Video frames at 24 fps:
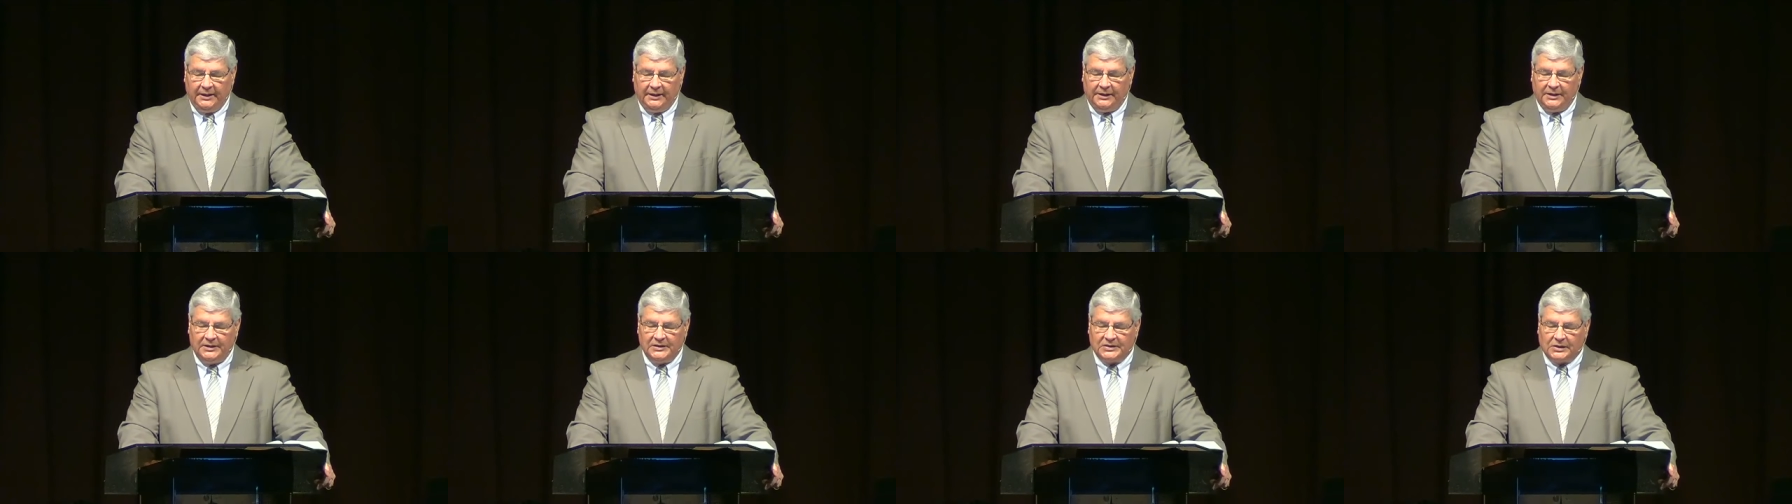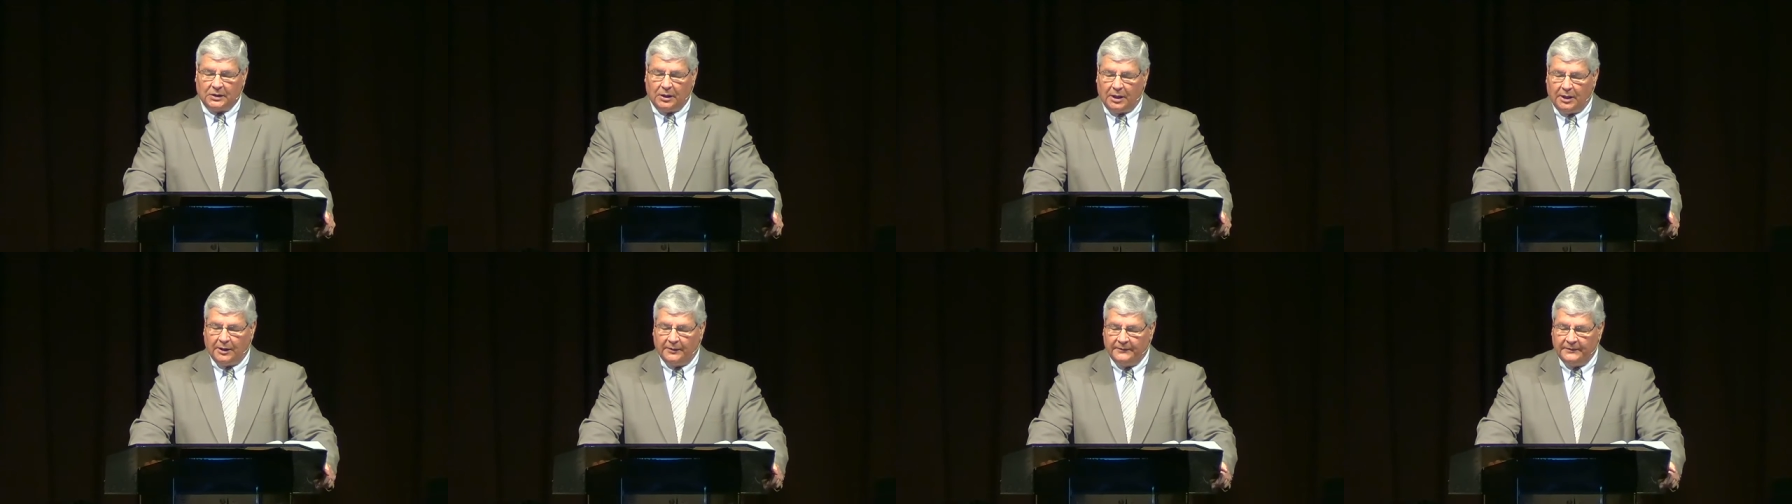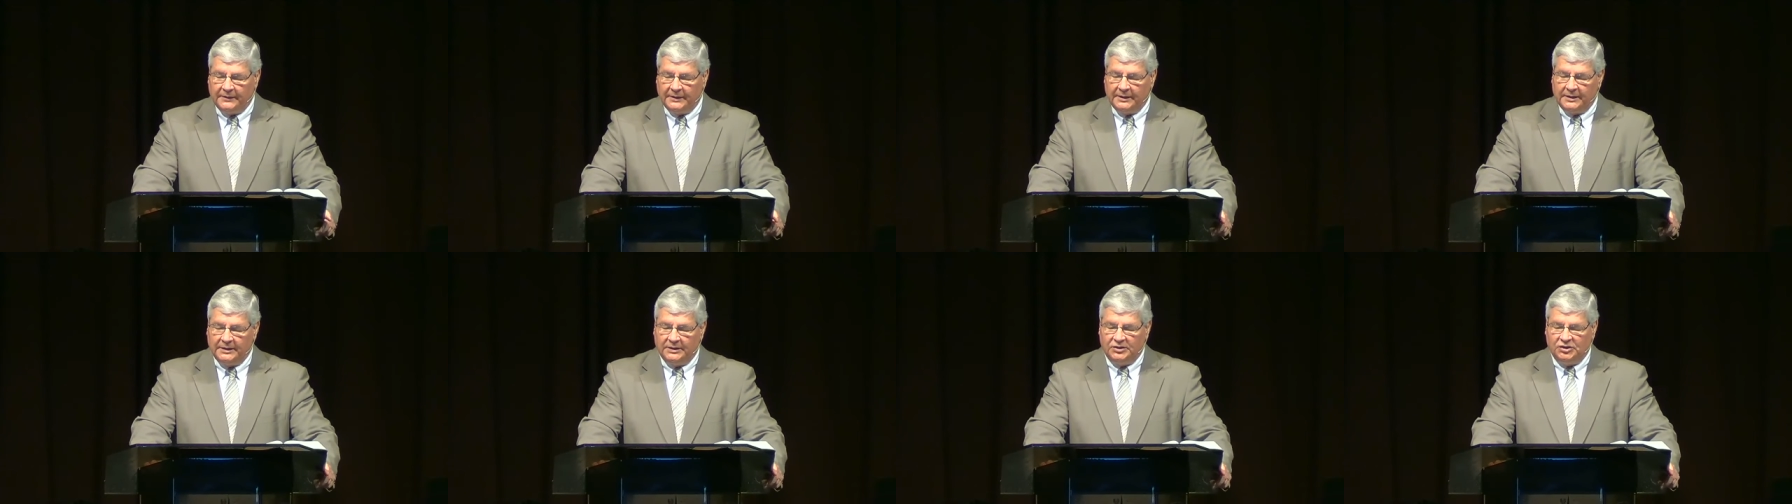In his
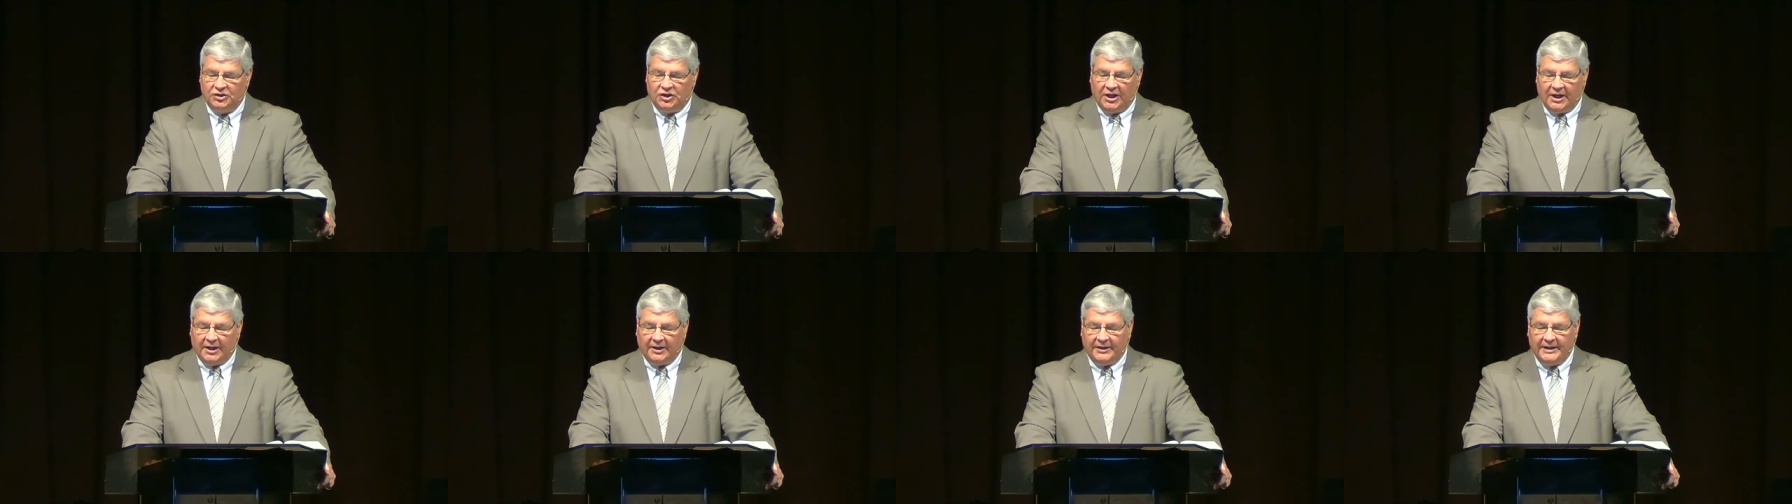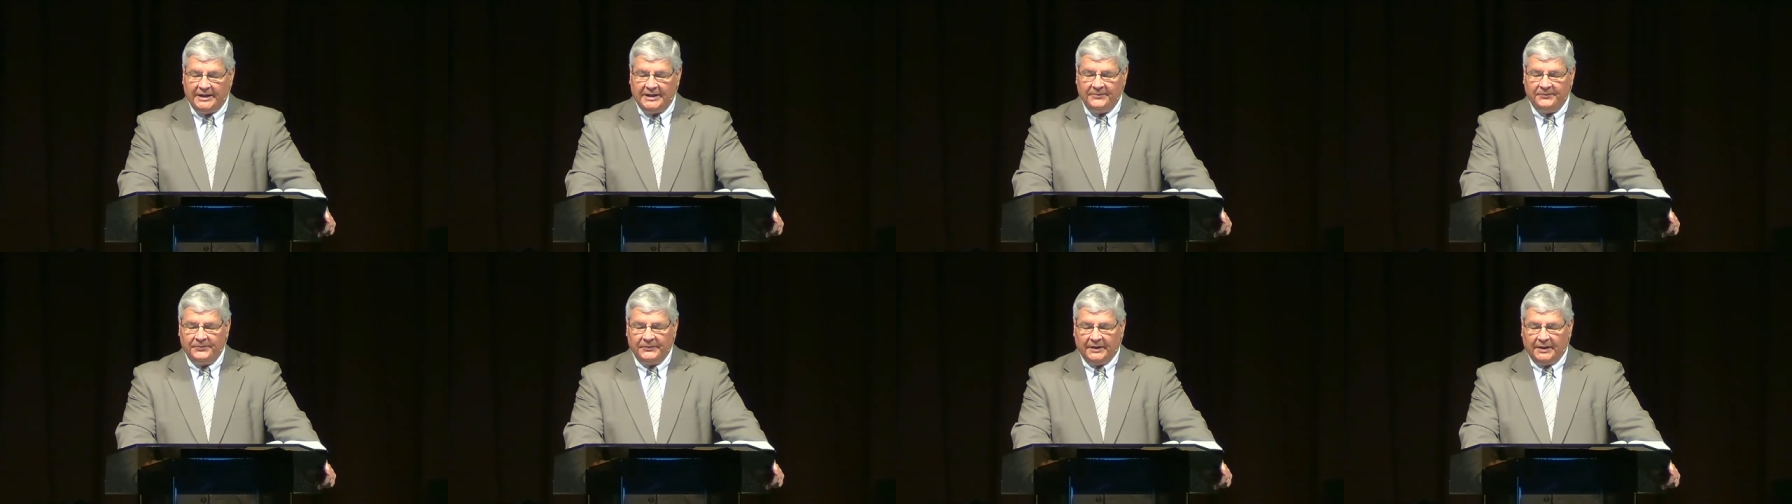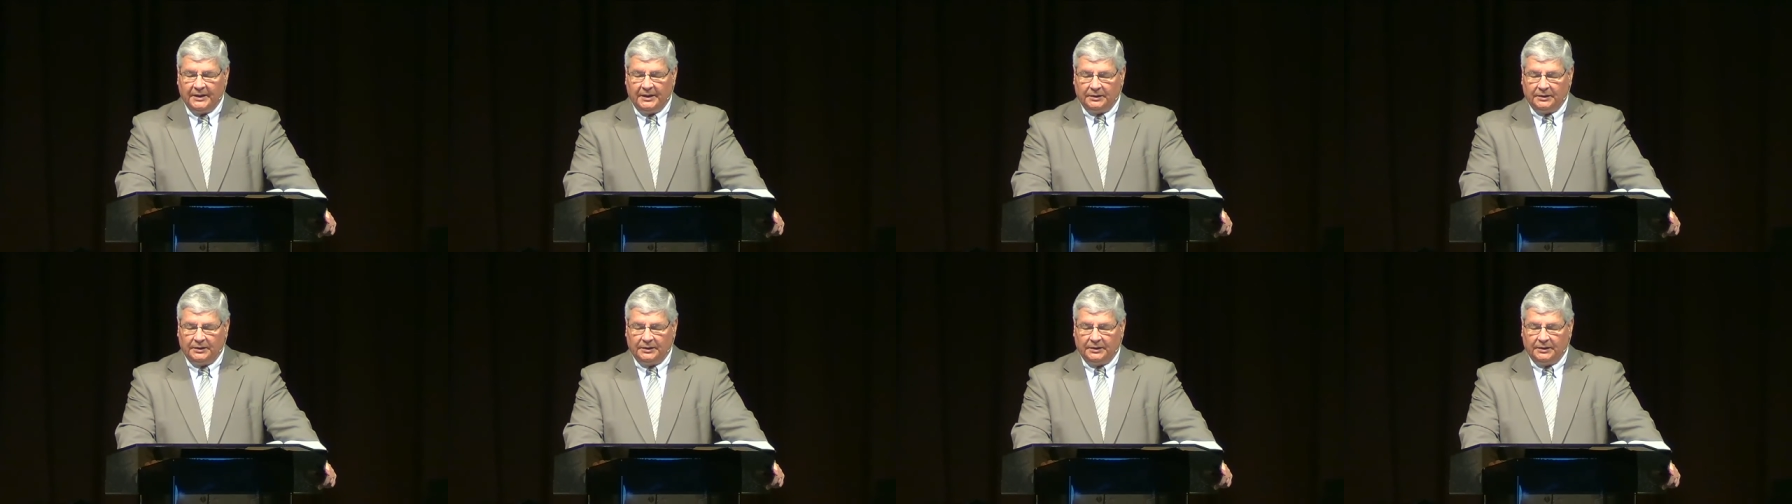love, Jerry,